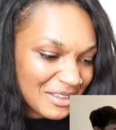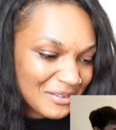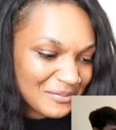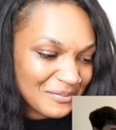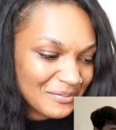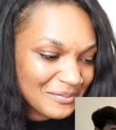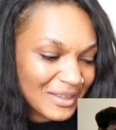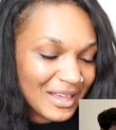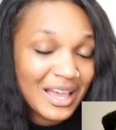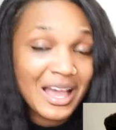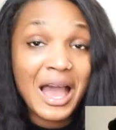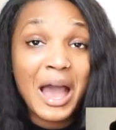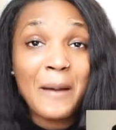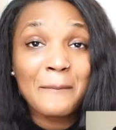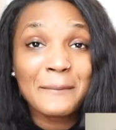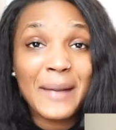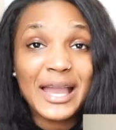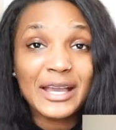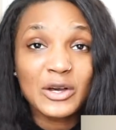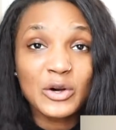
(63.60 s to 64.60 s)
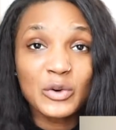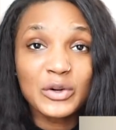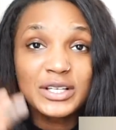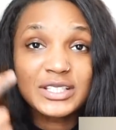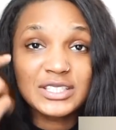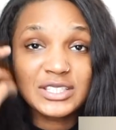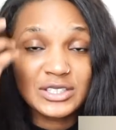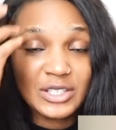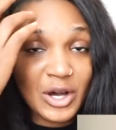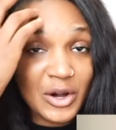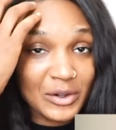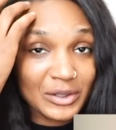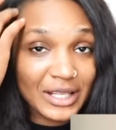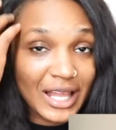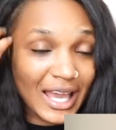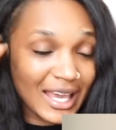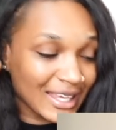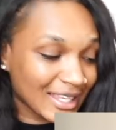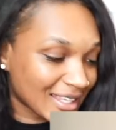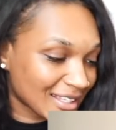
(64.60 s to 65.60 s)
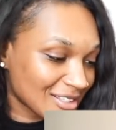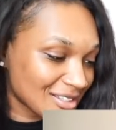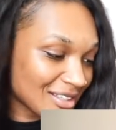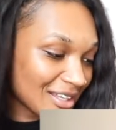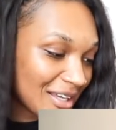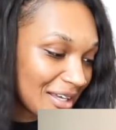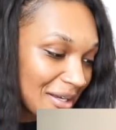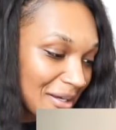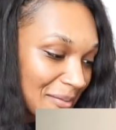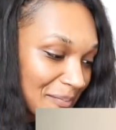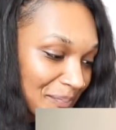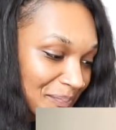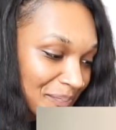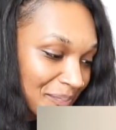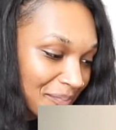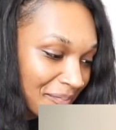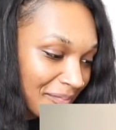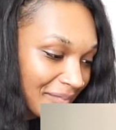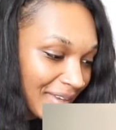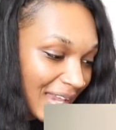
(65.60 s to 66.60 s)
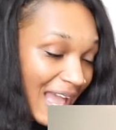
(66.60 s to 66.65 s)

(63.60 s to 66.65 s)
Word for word: your mind. Michael is so like um,